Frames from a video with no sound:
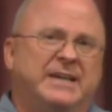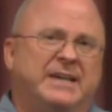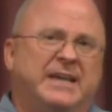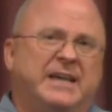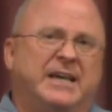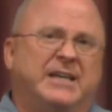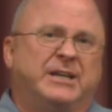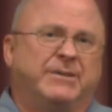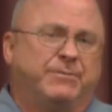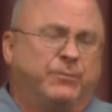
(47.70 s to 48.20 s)

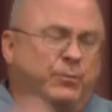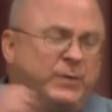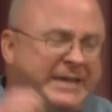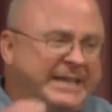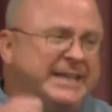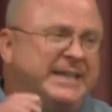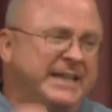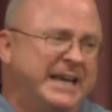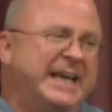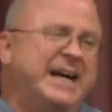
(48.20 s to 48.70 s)
And if
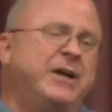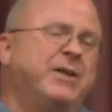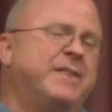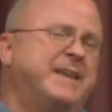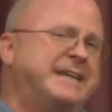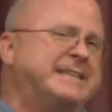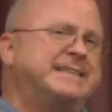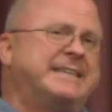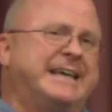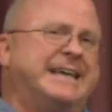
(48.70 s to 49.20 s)
we allow
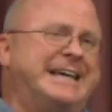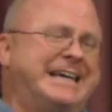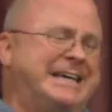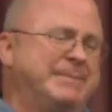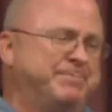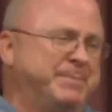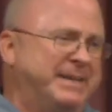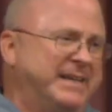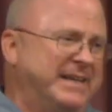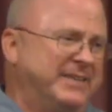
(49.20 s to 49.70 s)
that to
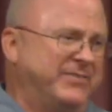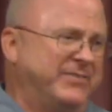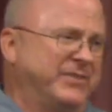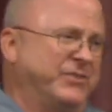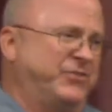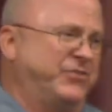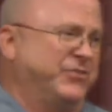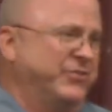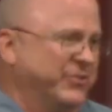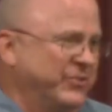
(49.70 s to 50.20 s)
happen as the
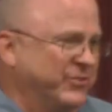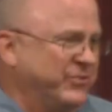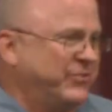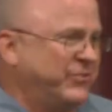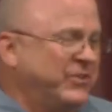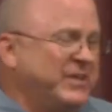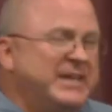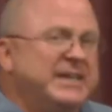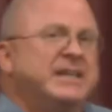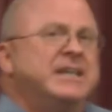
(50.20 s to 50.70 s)

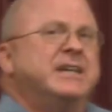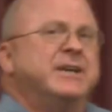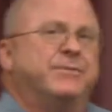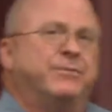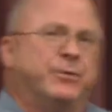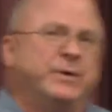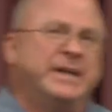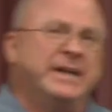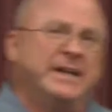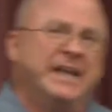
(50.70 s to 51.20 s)
church, if
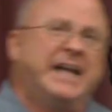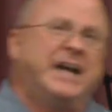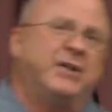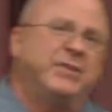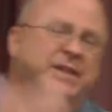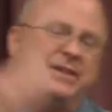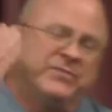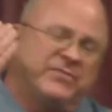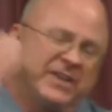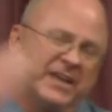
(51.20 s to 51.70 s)
we allow
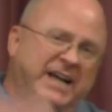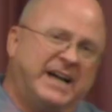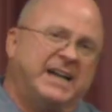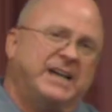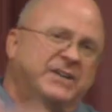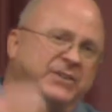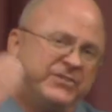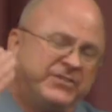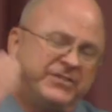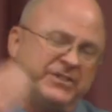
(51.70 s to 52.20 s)
these
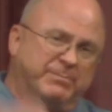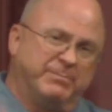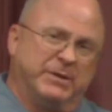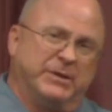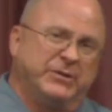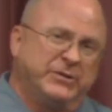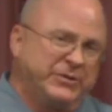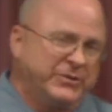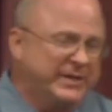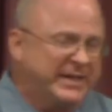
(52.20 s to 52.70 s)
lines to
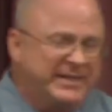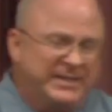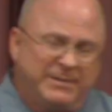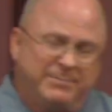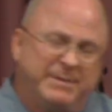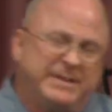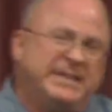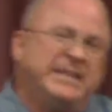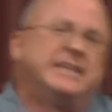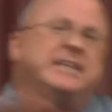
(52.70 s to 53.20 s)
blur and to
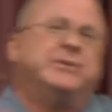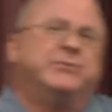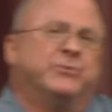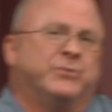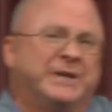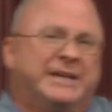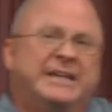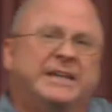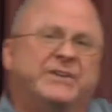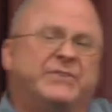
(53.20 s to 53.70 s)
be
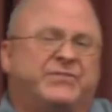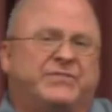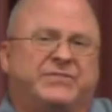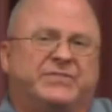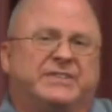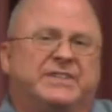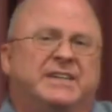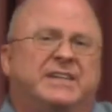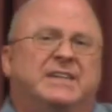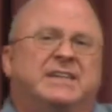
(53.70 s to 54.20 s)

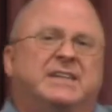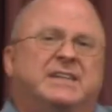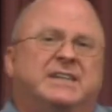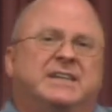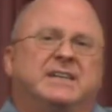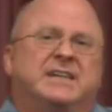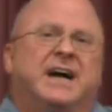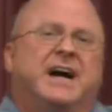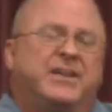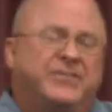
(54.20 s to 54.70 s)
erased,
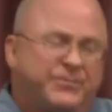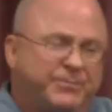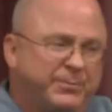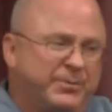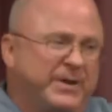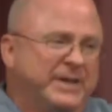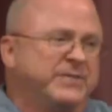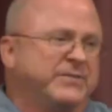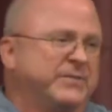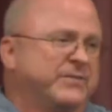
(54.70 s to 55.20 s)
God's
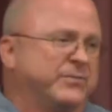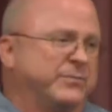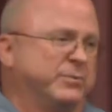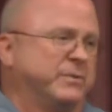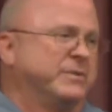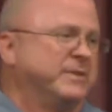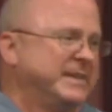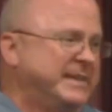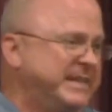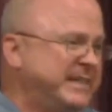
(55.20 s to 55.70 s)
presence
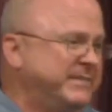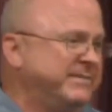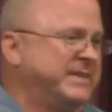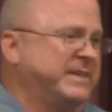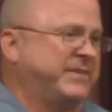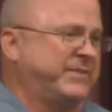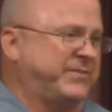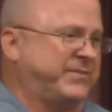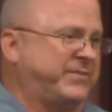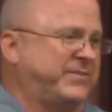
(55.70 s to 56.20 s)
will leave
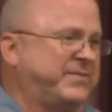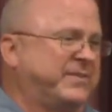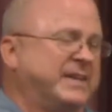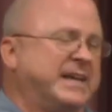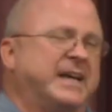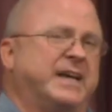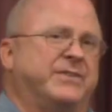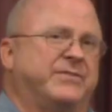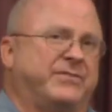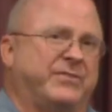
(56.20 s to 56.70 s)
us
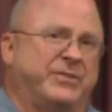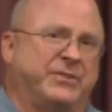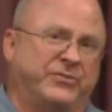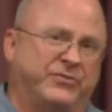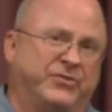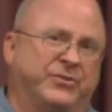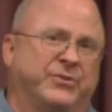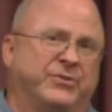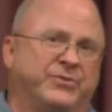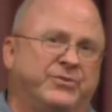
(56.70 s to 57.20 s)
as the
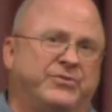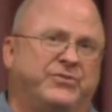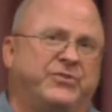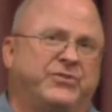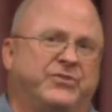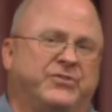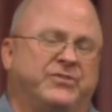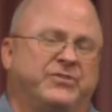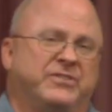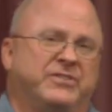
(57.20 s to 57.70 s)
church.